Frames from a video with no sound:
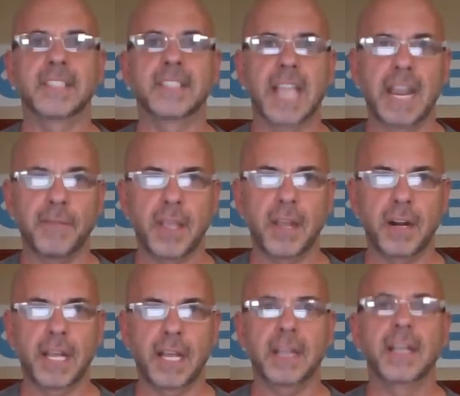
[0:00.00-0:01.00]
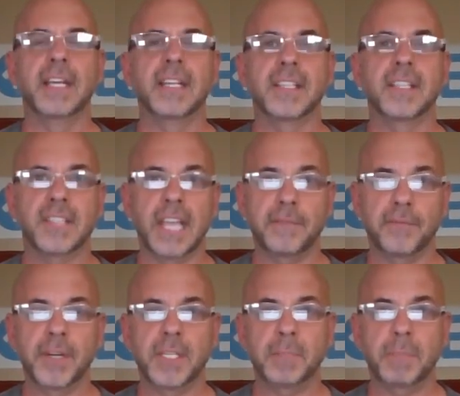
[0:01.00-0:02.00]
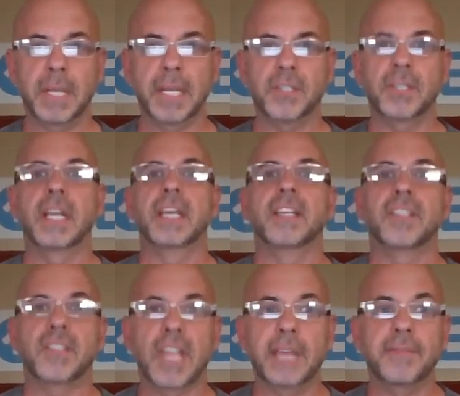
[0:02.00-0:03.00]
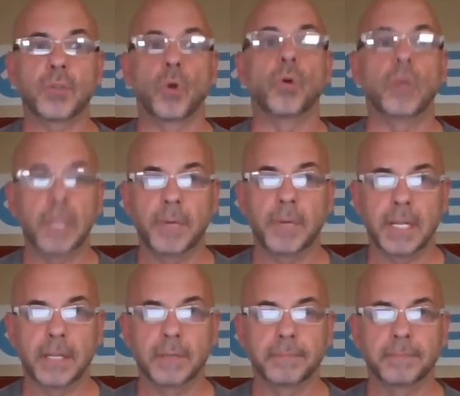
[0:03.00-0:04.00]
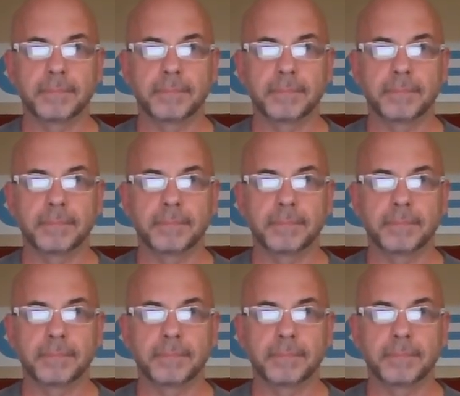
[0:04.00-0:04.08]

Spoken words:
Save the internet, save free speech, save soul liberty.